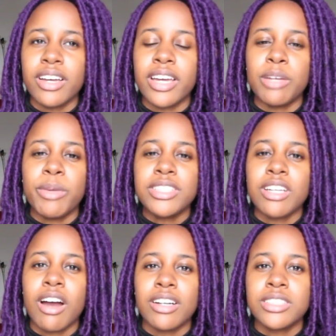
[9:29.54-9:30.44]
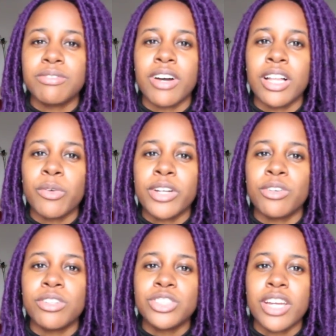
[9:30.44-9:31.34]
and it makes it hard to follow. I
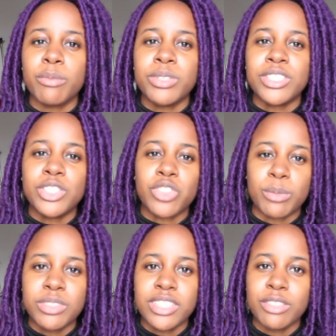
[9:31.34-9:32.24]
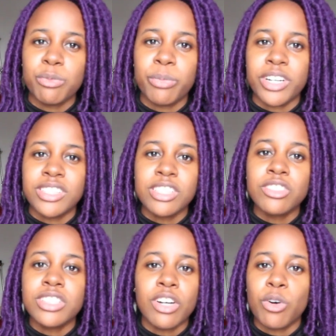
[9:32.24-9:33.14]
know they're trying to be descriptive, but it's
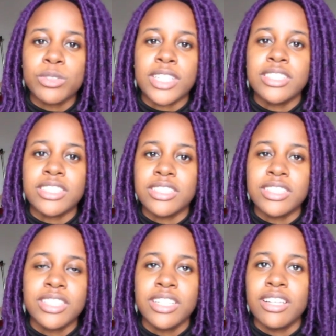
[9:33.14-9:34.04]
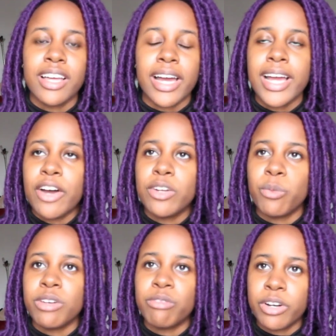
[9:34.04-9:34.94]
literally a whole sentence like I counted
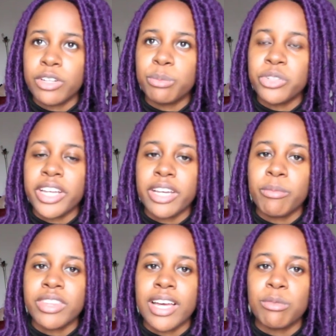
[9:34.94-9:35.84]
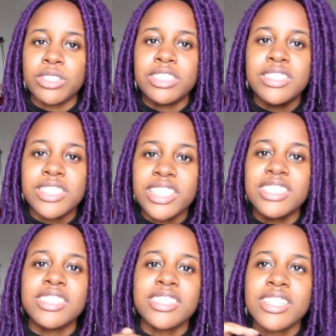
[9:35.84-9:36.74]
one variable name that was
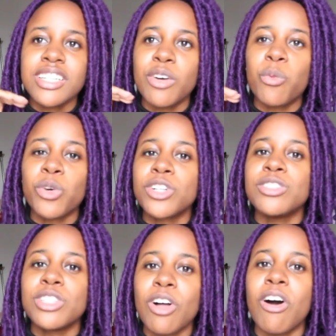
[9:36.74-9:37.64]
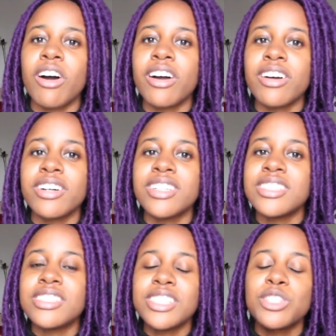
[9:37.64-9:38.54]
six words long.
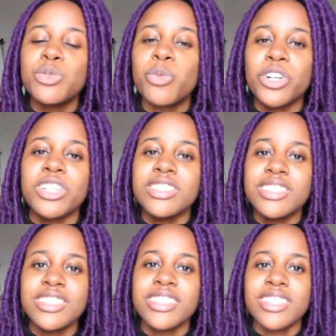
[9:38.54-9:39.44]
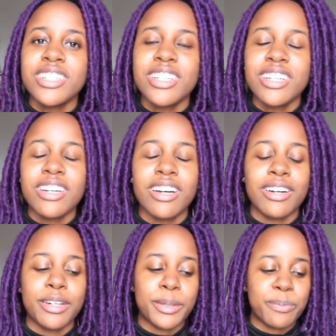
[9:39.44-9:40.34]
Six words.
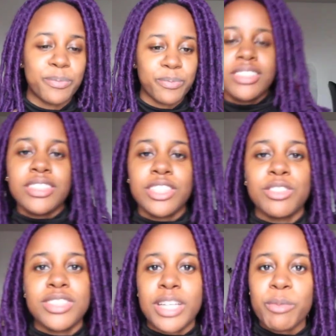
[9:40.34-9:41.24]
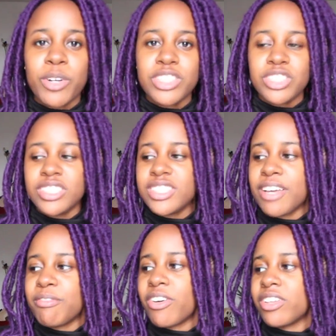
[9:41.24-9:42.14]
Um, so some questions
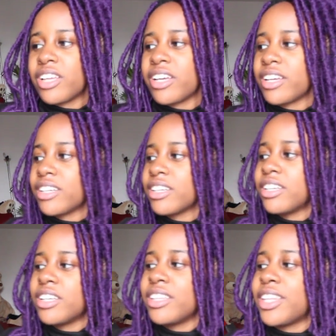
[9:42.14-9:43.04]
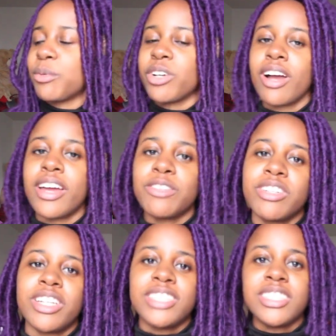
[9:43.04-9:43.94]
I felt like they were kind of
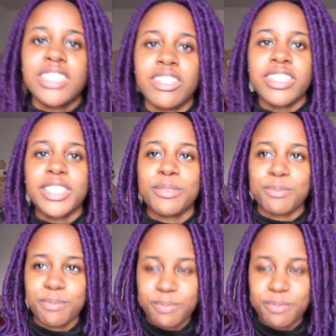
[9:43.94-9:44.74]
unnecessary.